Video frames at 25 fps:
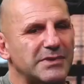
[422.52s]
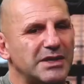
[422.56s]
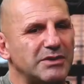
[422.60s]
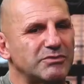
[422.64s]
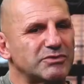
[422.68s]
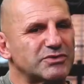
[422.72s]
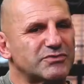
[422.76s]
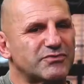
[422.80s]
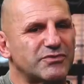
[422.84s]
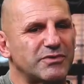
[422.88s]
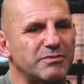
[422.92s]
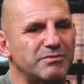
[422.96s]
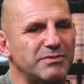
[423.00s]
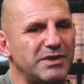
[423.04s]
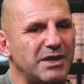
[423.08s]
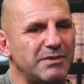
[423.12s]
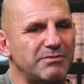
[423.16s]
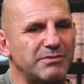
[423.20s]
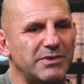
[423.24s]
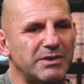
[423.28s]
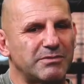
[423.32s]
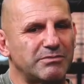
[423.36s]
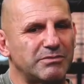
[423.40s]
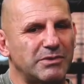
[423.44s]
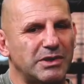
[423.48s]
it was from
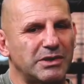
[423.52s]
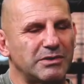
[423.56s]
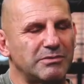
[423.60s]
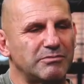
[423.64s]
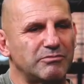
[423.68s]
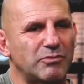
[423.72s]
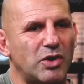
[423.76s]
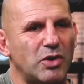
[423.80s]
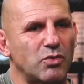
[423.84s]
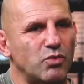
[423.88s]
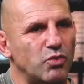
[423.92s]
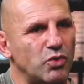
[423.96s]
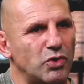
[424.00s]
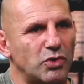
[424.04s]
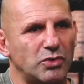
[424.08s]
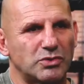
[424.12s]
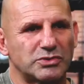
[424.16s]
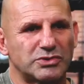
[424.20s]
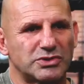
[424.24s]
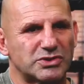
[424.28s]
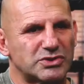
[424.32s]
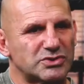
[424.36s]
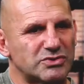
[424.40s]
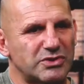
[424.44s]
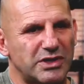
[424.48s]
them that my world
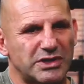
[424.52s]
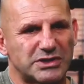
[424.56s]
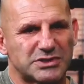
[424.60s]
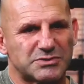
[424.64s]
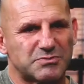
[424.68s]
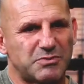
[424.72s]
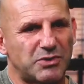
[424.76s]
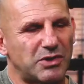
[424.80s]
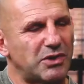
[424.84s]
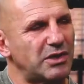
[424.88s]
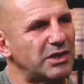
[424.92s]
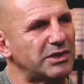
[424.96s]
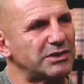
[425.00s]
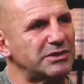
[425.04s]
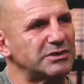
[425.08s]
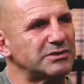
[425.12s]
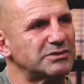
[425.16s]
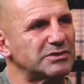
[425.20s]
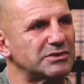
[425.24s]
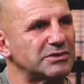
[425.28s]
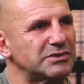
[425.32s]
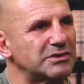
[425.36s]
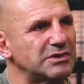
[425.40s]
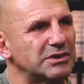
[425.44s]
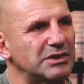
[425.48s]
just transpired
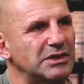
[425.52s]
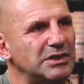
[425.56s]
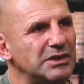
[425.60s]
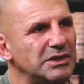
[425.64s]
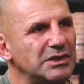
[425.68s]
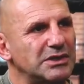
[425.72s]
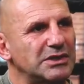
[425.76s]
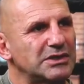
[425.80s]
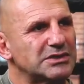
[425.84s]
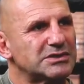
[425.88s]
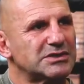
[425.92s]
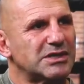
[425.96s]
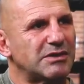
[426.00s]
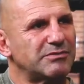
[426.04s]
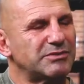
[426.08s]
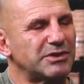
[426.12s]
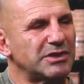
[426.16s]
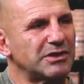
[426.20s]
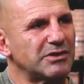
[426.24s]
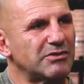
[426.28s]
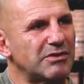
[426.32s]
into something